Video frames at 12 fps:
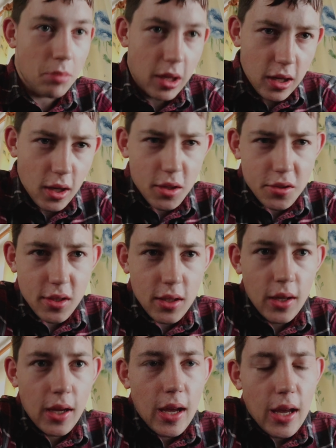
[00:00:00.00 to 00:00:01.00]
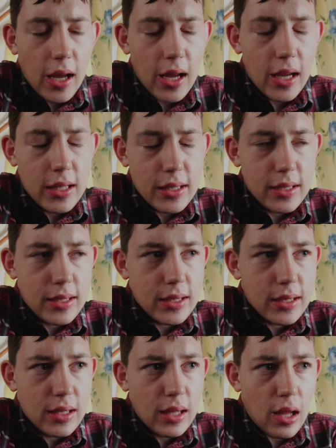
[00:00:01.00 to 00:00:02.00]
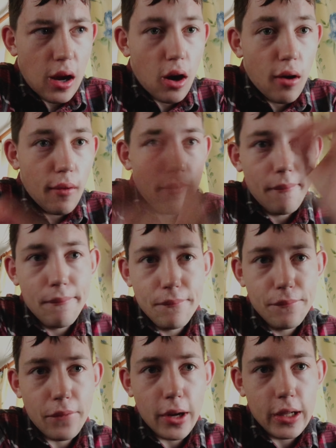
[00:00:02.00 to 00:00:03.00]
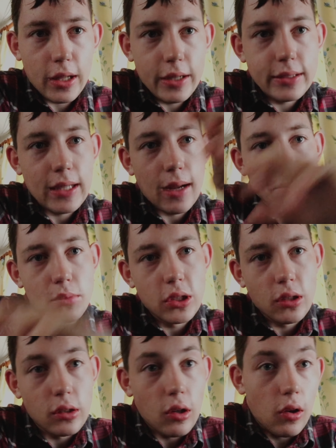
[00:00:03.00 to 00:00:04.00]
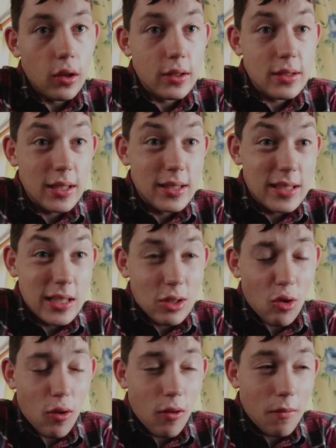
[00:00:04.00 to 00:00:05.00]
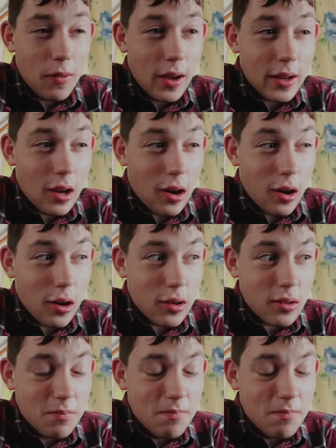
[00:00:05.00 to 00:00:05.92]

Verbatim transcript: might not, it's our final exams, you could call it. It's sort of like our,